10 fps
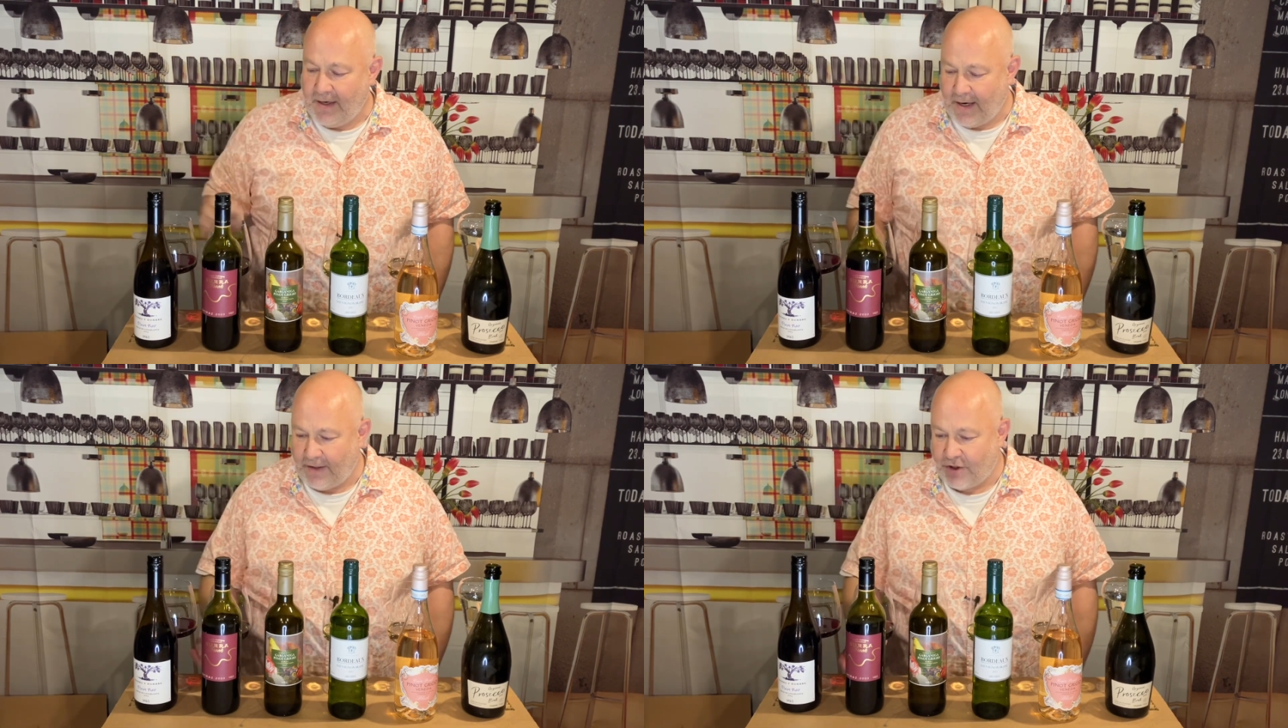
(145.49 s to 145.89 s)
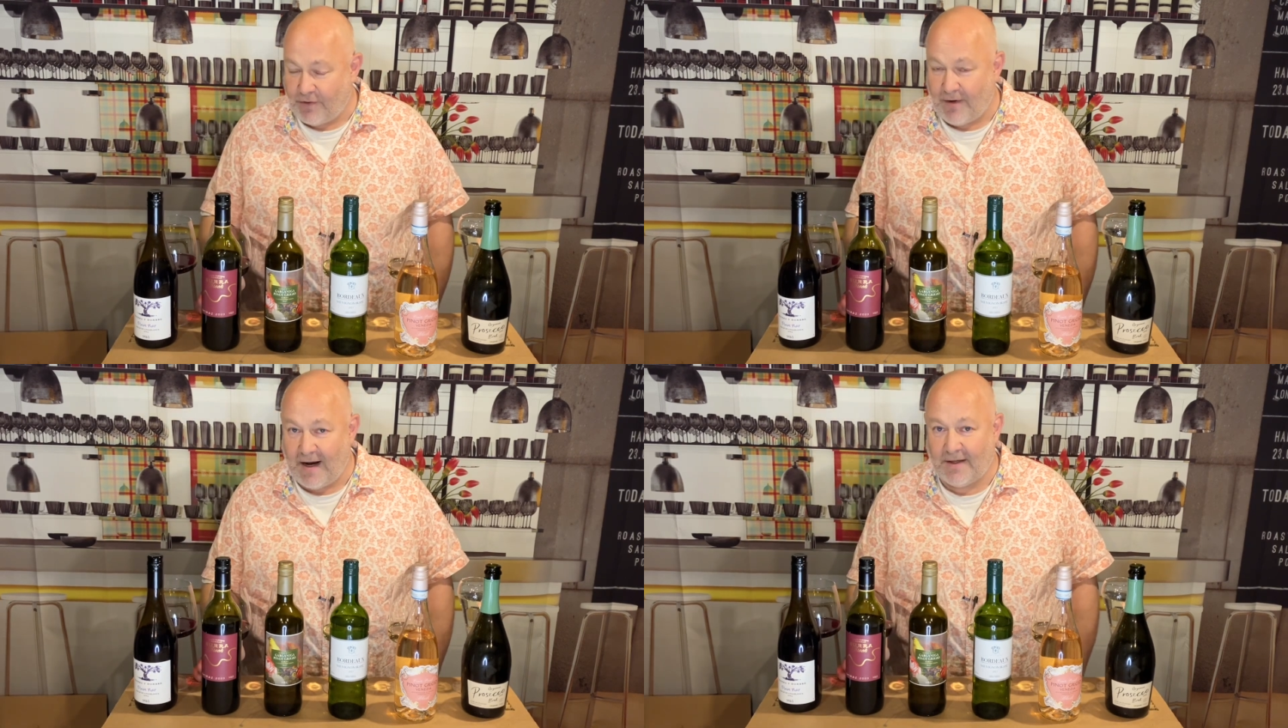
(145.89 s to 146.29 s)
And
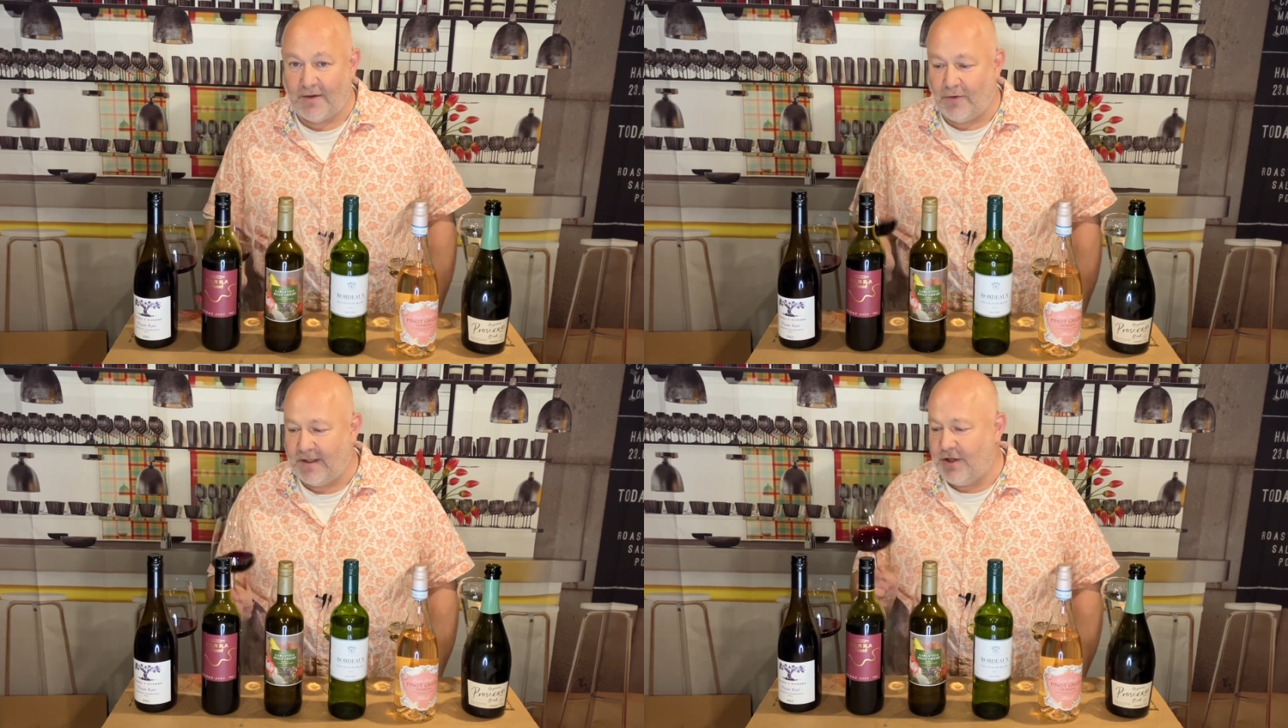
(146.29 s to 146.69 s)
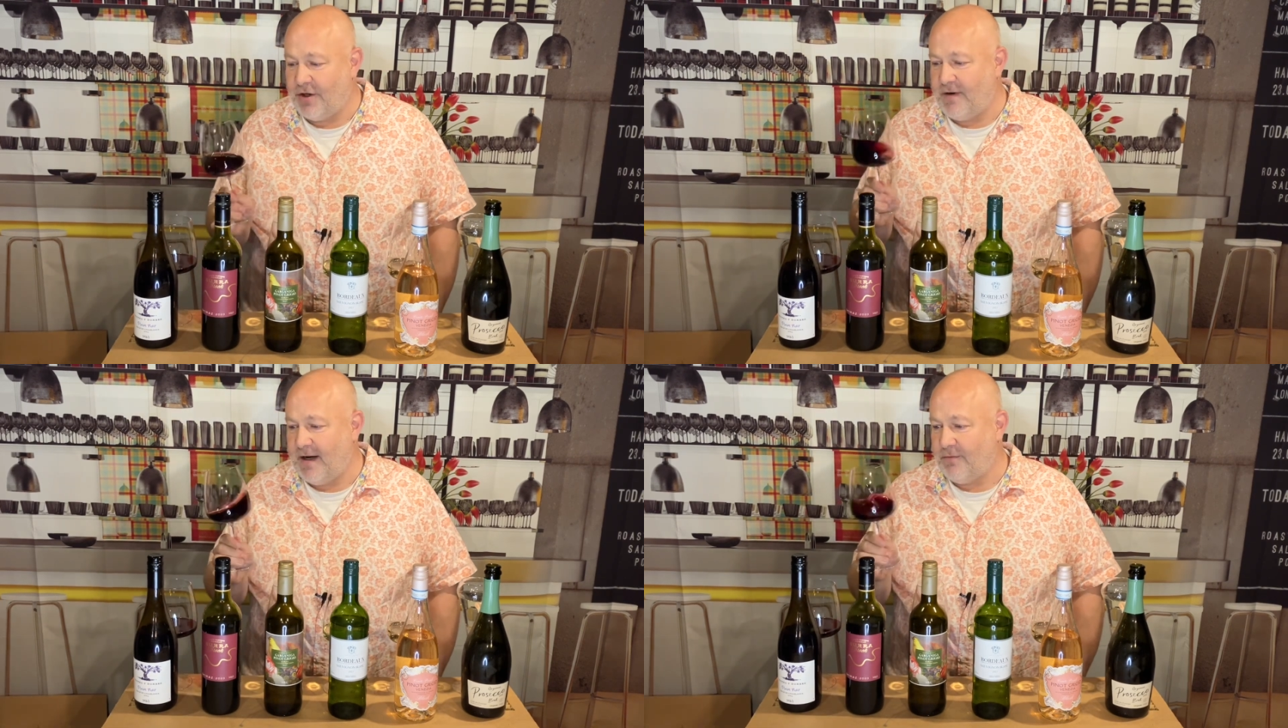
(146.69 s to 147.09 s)
Shiraz, Aussie
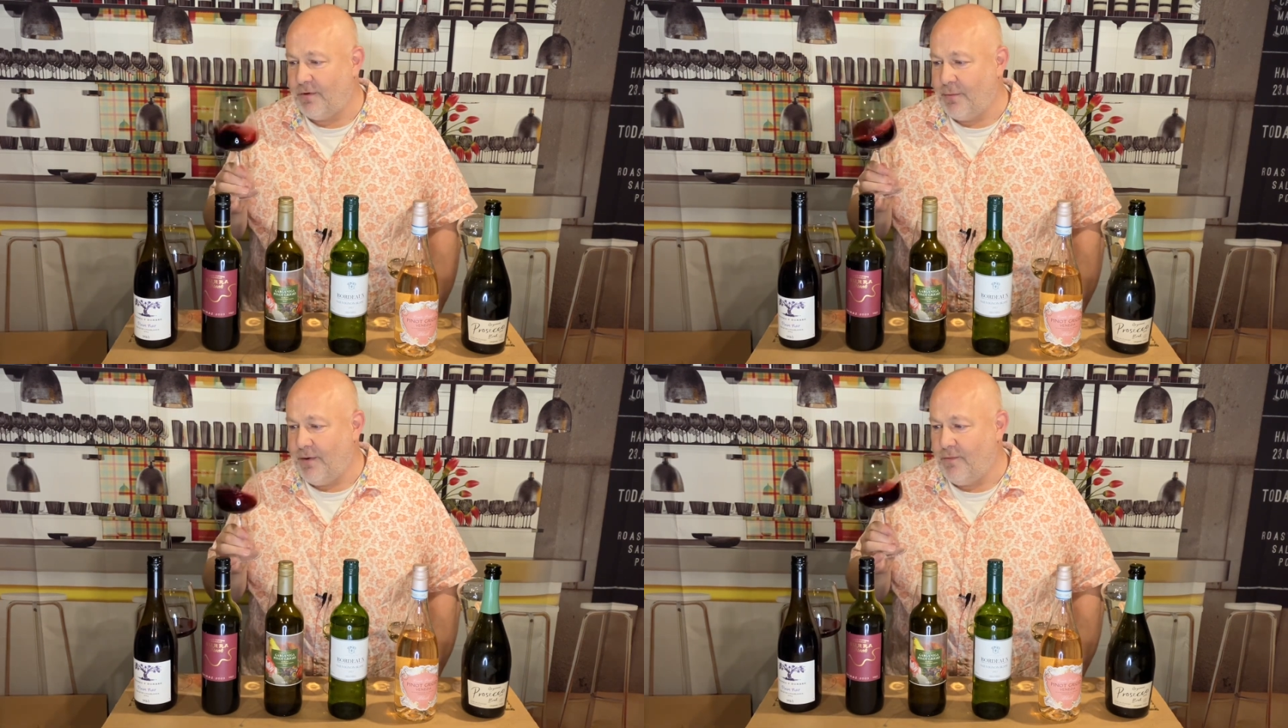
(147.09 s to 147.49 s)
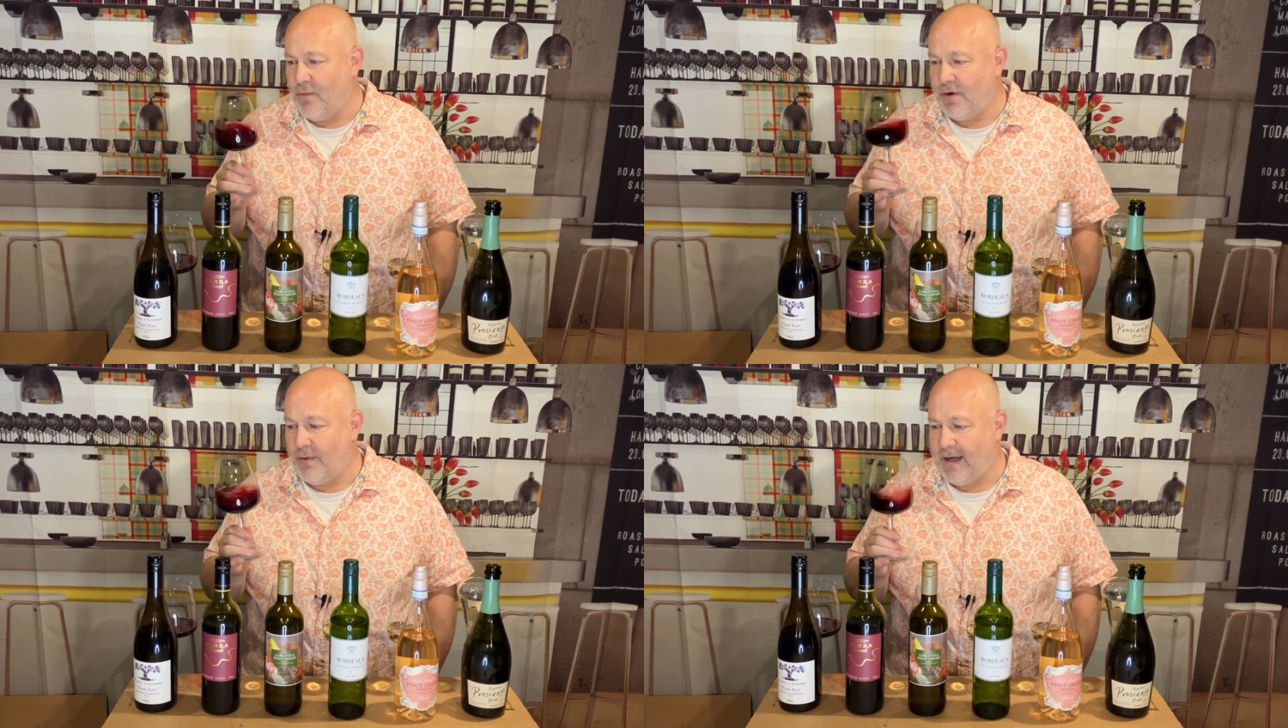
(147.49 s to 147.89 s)
Shiraz, what
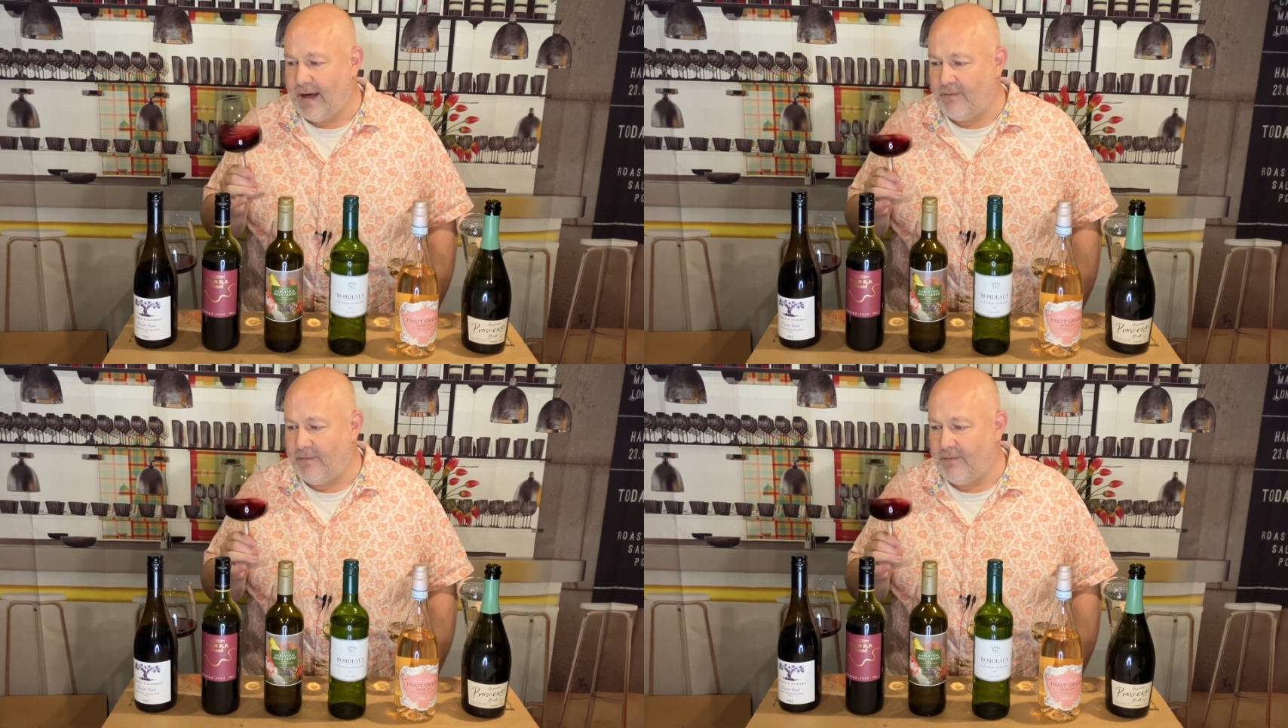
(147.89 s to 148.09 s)
do we get?